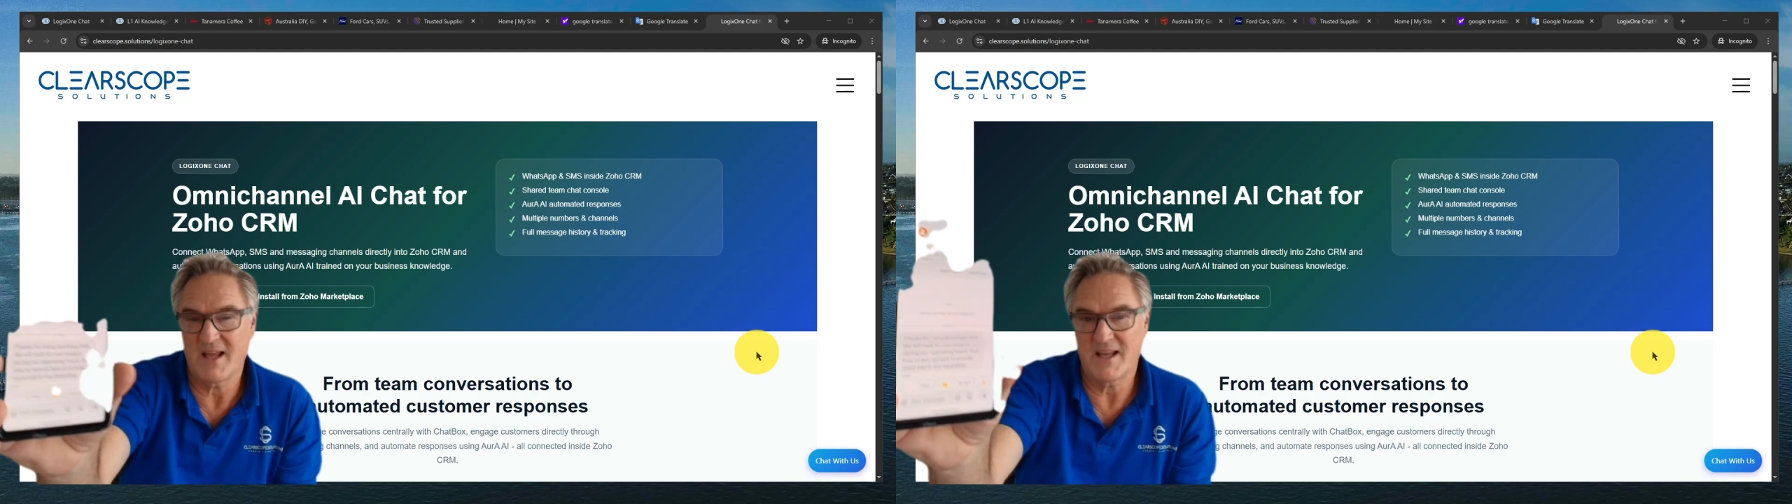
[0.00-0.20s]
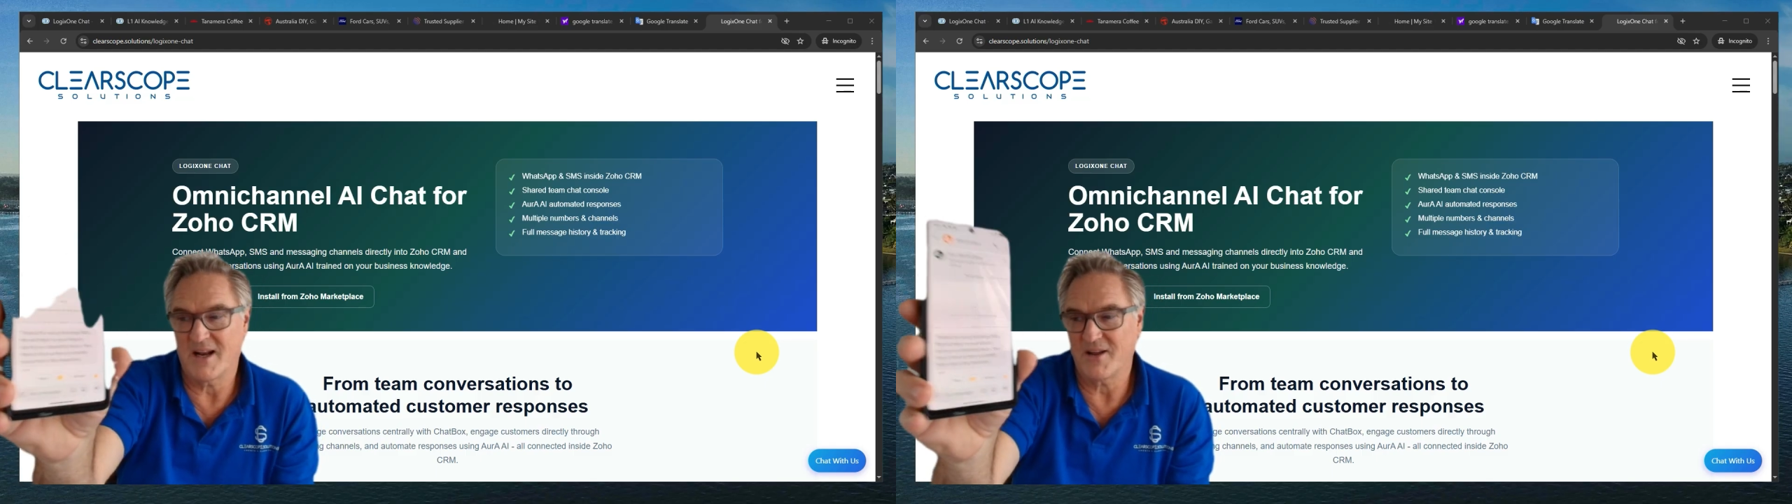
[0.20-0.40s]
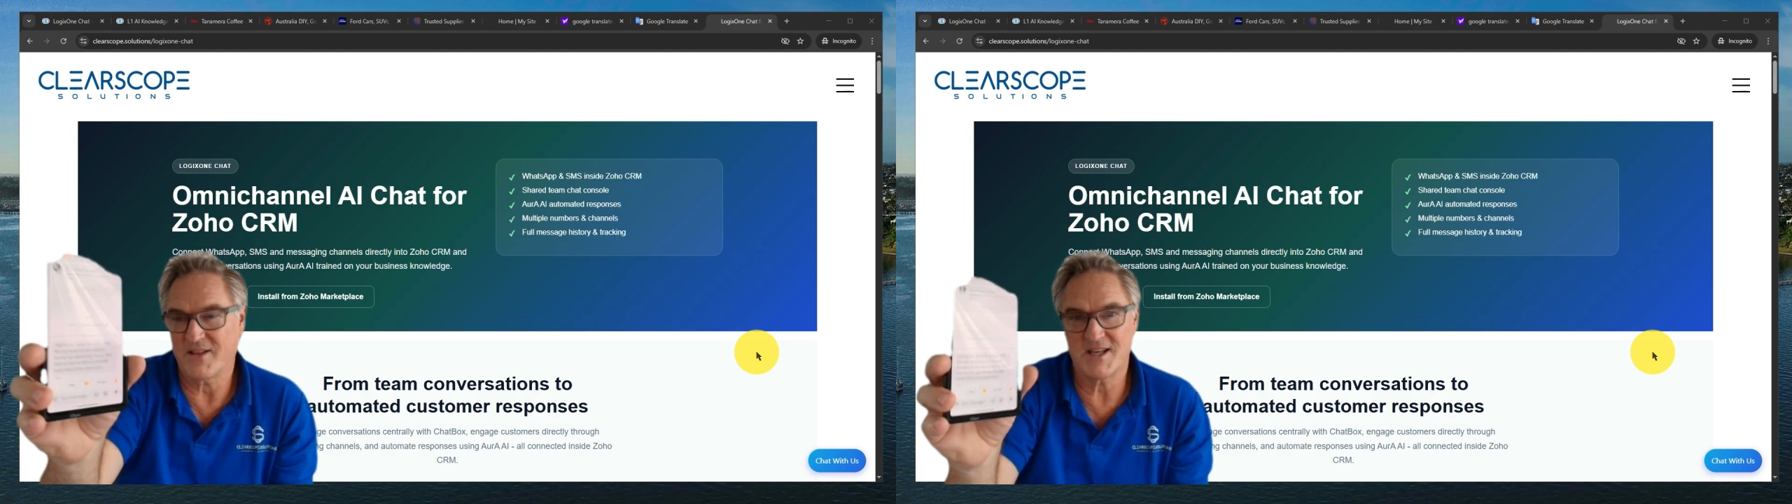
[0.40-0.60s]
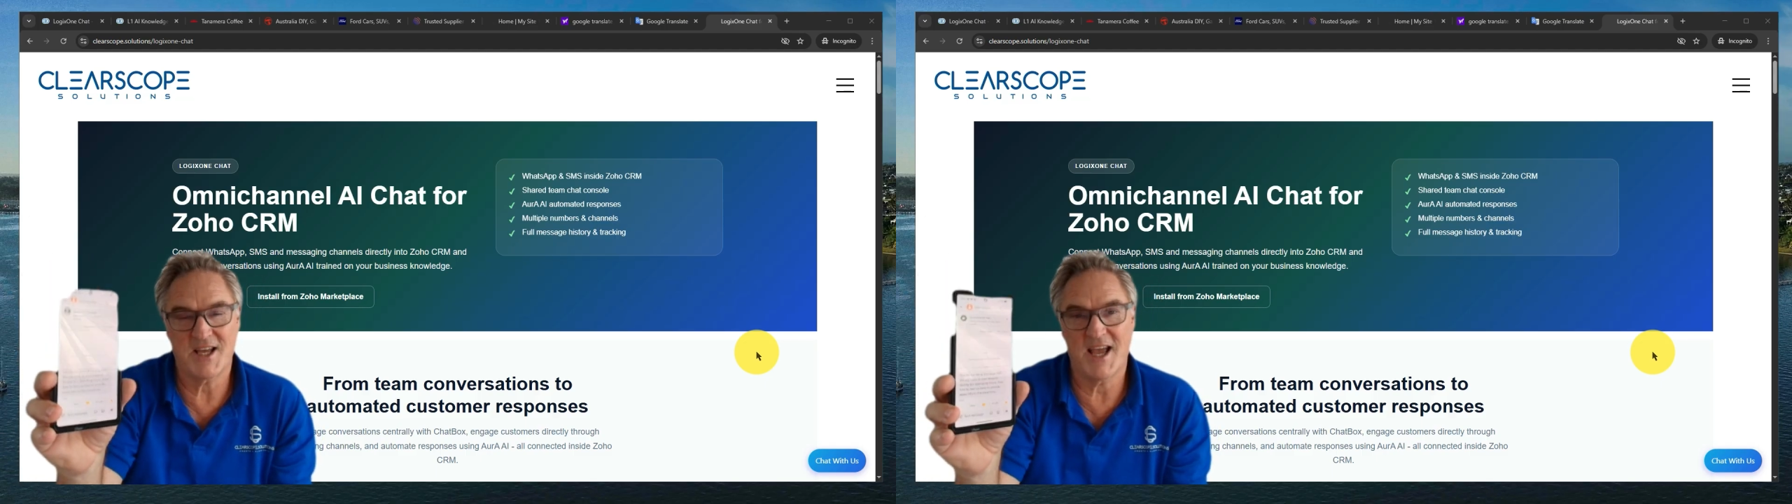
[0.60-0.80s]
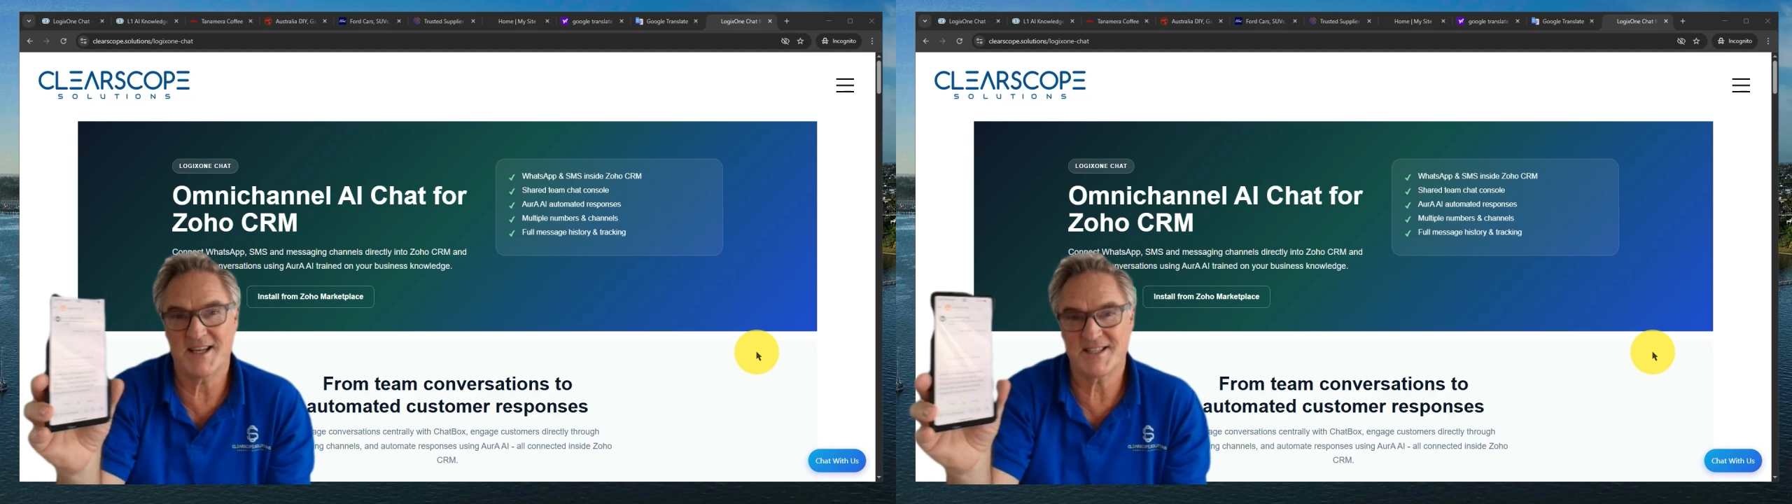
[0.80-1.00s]

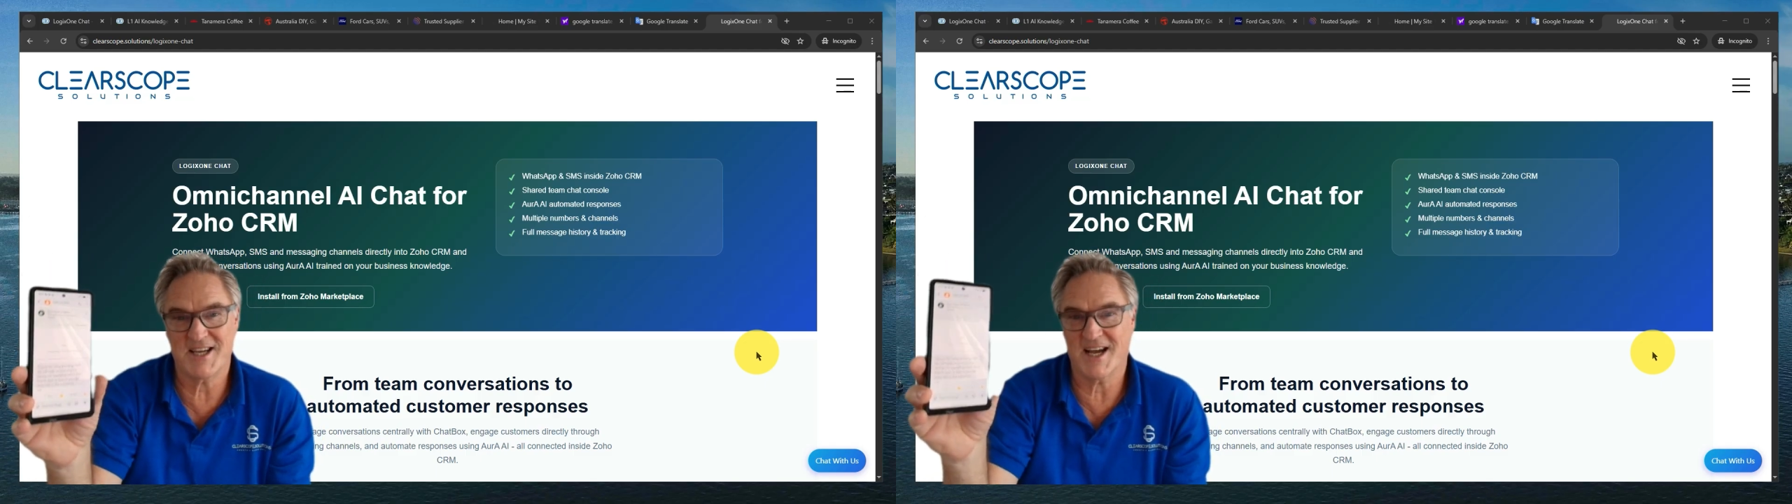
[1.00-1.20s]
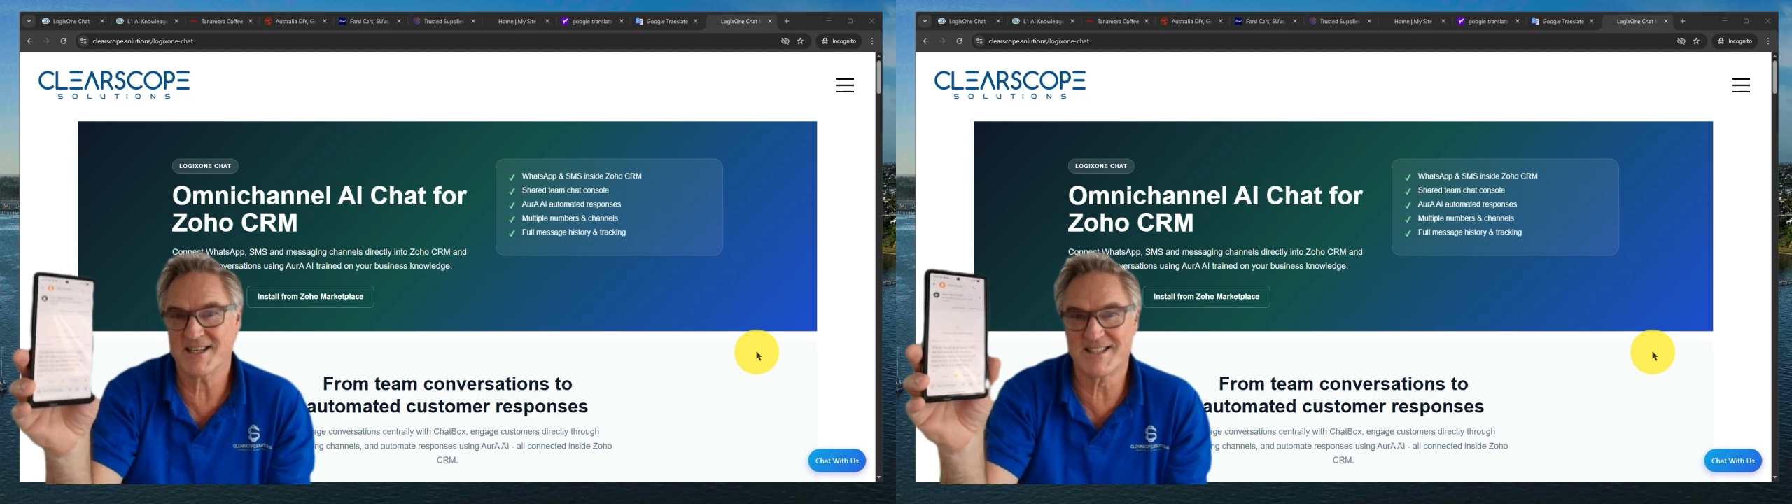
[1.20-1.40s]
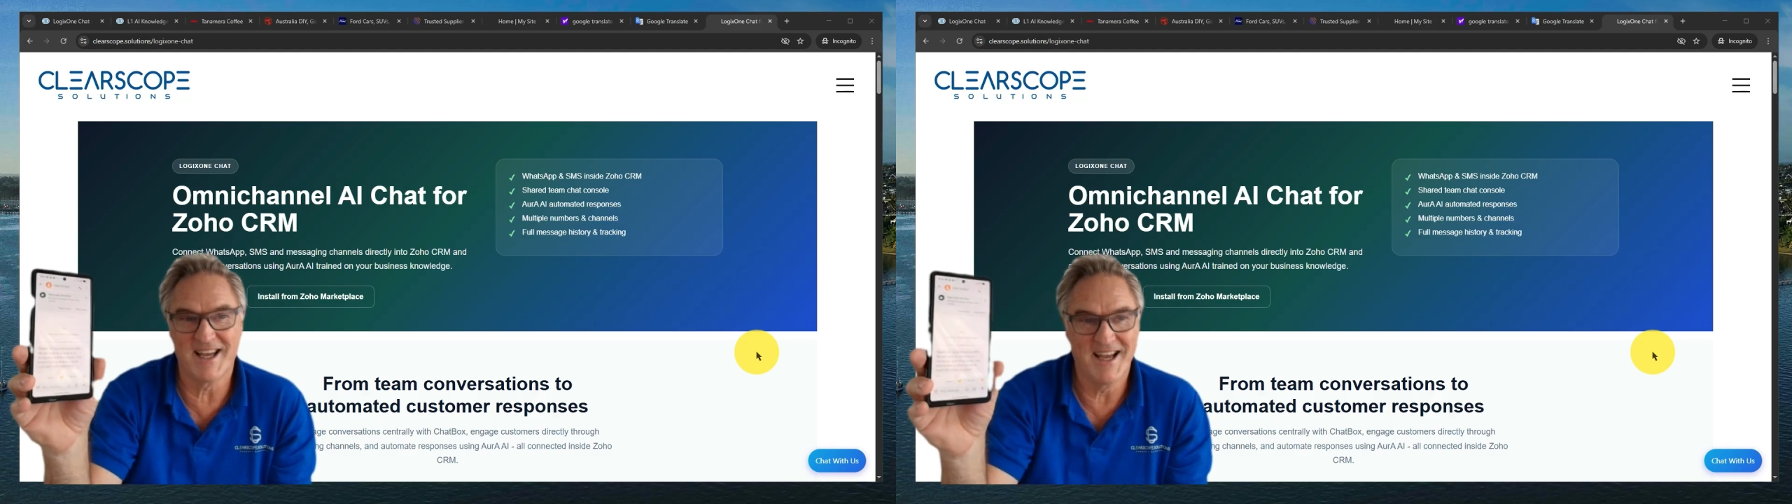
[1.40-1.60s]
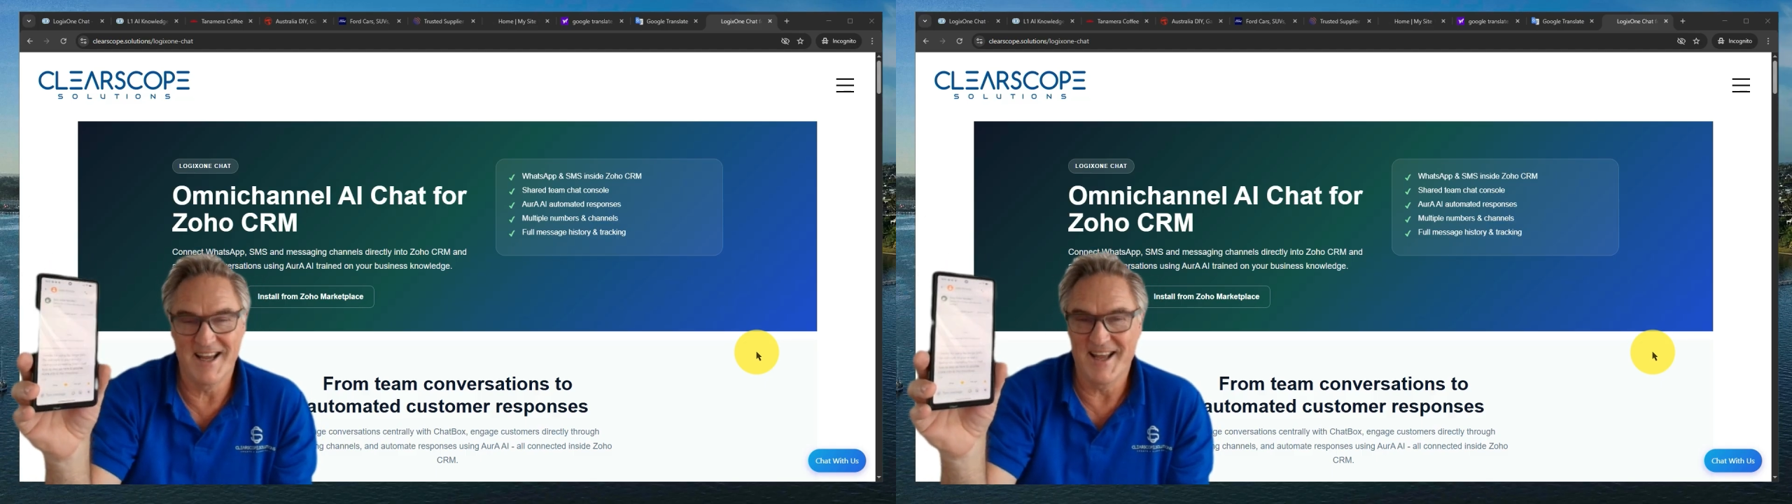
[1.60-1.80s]
this is just